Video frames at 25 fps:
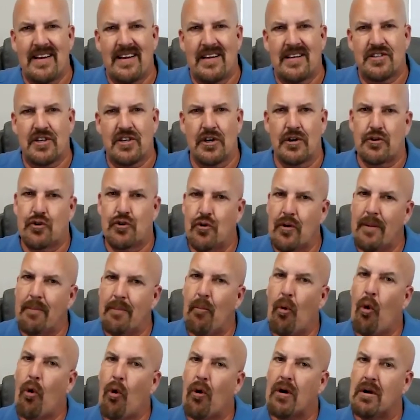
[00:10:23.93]
so doing
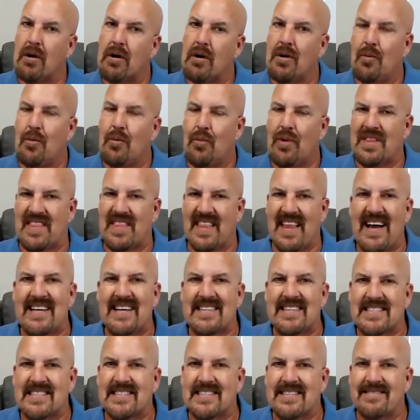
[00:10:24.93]
more with
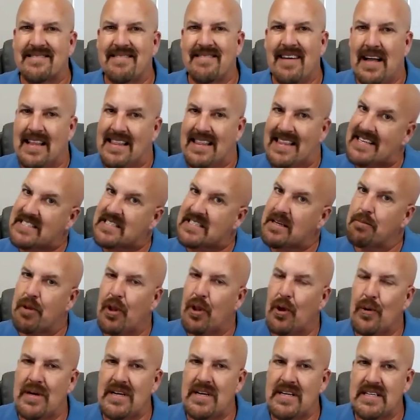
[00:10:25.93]
less
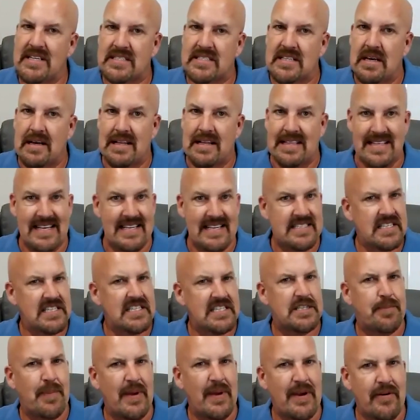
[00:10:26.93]
employees, less
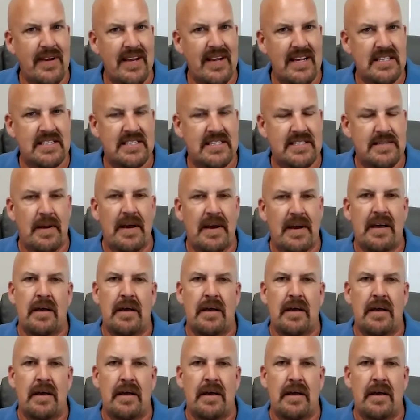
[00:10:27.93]
experience.